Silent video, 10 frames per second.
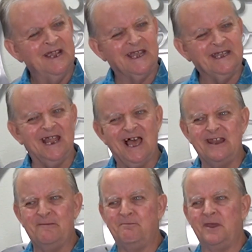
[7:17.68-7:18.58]

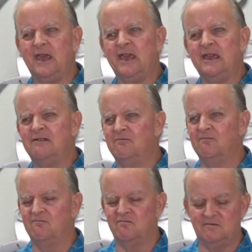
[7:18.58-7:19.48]
Not a big,
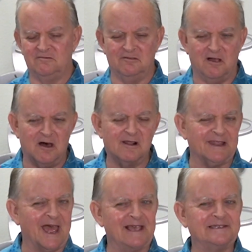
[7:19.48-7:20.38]

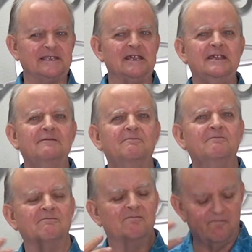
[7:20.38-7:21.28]

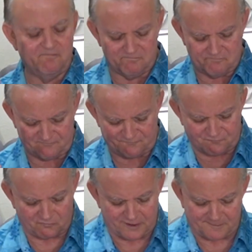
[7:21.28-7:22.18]
long-lasting,
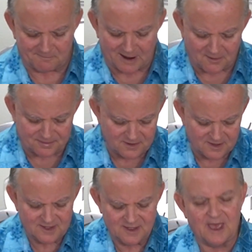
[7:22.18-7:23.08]
filling mouth.
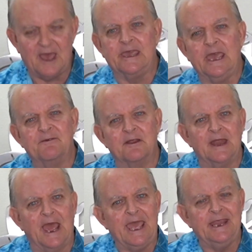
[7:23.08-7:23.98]
I gave it an
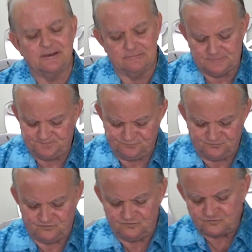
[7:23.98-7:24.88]
8.
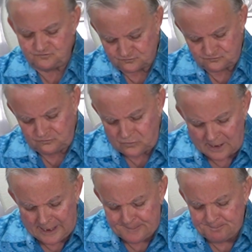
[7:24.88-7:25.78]

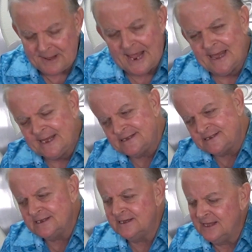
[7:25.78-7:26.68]

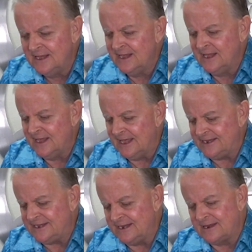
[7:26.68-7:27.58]
Balance, I
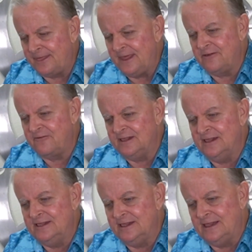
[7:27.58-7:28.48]
tend to think it
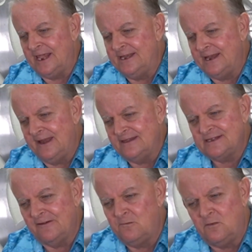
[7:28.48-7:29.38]
lended
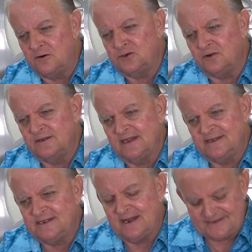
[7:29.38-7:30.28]
itself more towards the
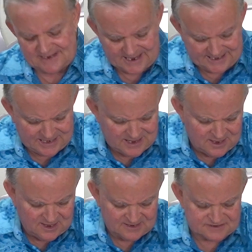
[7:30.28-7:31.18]
acidic side,
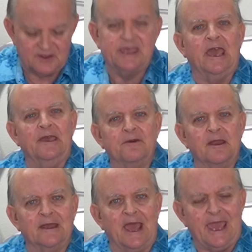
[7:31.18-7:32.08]
so I gave it
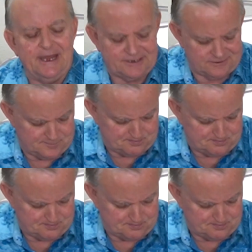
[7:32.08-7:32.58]
an 8.